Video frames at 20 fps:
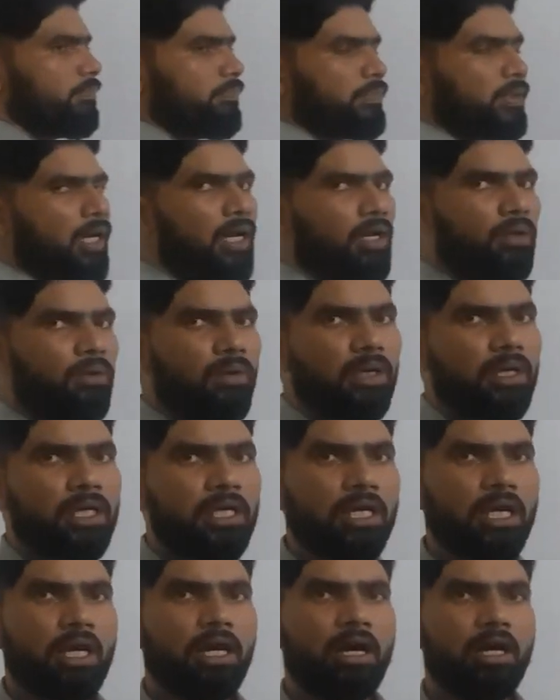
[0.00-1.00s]
I told it
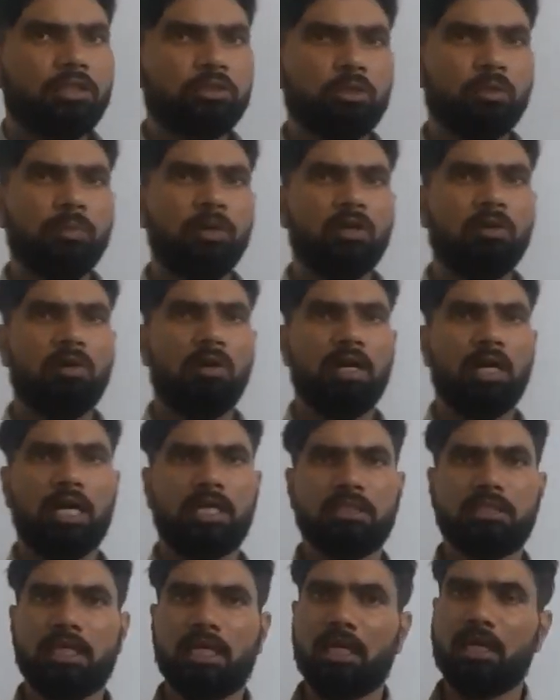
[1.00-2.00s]
can also be called
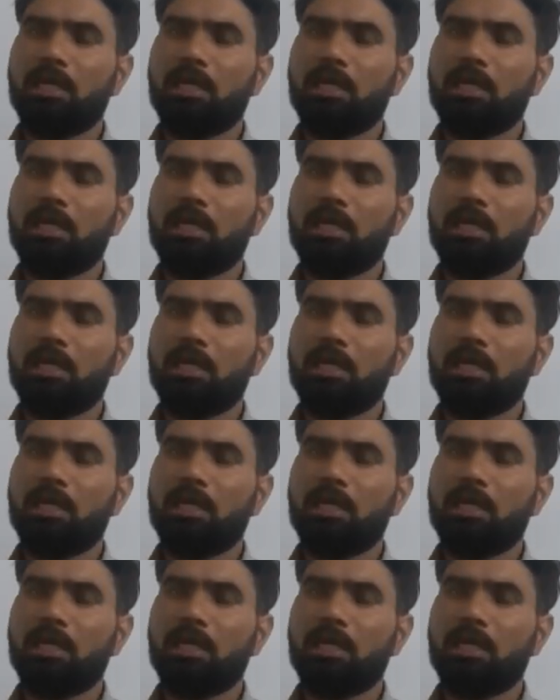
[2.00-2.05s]
as a